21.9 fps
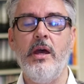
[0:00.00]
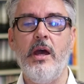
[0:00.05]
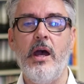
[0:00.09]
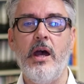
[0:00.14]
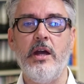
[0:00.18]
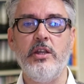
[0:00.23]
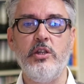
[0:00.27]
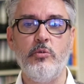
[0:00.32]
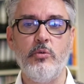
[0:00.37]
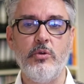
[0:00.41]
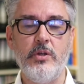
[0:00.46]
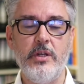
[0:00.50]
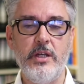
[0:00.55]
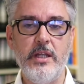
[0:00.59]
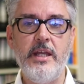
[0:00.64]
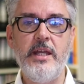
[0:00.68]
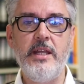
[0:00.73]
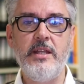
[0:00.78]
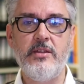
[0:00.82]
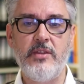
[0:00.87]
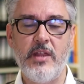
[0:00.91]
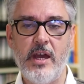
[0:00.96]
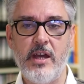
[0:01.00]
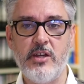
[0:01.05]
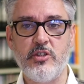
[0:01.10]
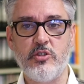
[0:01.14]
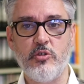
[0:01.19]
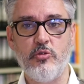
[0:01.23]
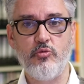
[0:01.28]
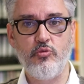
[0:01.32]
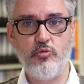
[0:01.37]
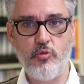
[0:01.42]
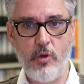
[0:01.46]
and you will need that as
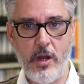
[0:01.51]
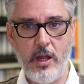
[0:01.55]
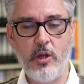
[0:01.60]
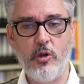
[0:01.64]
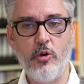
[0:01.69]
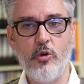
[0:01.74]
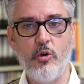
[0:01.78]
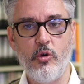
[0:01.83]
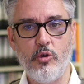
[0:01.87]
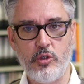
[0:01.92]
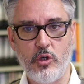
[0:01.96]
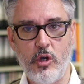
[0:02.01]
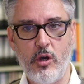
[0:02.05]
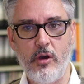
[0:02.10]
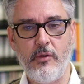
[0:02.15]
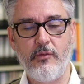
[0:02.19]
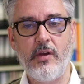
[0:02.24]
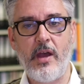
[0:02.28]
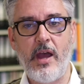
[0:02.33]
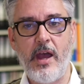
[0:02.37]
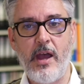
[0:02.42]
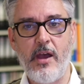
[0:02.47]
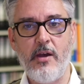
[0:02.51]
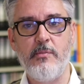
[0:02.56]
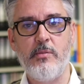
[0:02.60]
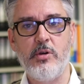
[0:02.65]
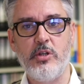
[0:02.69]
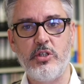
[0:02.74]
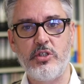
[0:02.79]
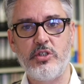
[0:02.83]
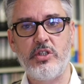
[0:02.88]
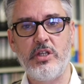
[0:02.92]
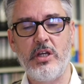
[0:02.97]
a record of how
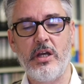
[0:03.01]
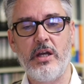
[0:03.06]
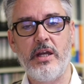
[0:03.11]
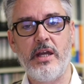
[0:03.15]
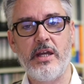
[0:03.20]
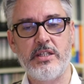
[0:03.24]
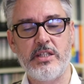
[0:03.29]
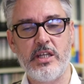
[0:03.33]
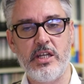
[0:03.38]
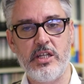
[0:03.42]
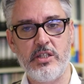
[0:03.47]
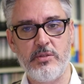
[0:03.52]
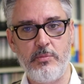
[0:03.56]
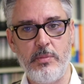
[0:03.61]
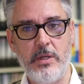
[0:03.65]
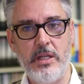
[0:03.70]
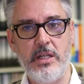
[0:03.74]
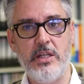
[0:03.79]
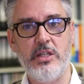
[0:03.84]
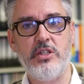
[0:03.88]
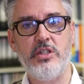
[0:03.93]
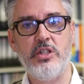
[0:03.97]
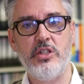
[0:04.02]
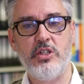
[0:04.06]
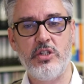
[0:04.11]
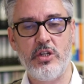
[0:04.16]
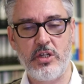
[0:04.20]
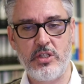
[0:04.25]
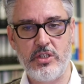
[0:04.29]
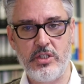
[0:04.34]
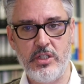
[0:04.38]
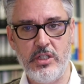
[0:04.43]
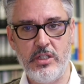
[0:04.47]
much CIS has been
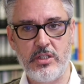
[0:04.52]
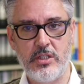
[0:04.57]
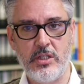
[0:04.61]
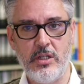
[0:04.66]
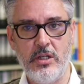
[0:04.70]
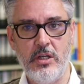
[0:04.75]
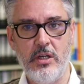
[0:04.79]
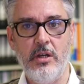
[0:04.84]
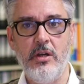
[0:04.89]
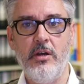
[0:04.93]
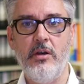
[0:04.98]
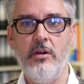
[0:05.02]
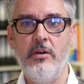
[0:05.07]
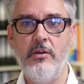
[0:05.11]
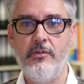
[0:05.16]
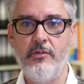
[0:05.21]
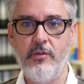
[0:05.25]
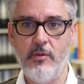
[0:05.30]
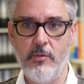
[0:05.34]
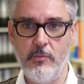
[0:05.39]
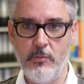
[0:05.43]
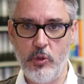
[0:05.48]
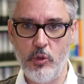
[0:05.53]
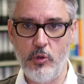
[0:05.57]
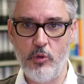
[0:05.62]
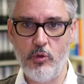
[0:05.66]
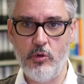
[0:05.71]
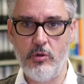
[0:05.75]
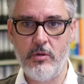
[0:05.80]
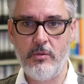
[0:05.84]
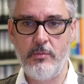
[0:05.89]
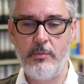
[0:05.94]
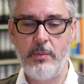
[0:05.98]
deducted from your
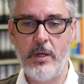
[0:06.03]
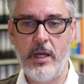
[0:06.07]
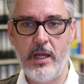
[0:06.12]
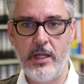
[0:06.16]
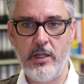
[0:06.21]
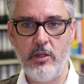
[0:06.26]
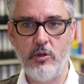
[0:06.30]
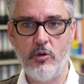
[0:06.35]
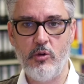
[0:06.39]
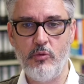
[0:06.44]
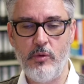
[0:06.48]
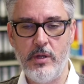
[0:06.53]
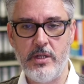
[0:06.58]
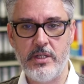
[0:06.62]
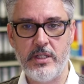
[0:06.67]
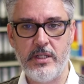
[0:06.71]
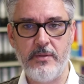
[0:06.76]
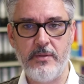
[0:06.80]
pay already.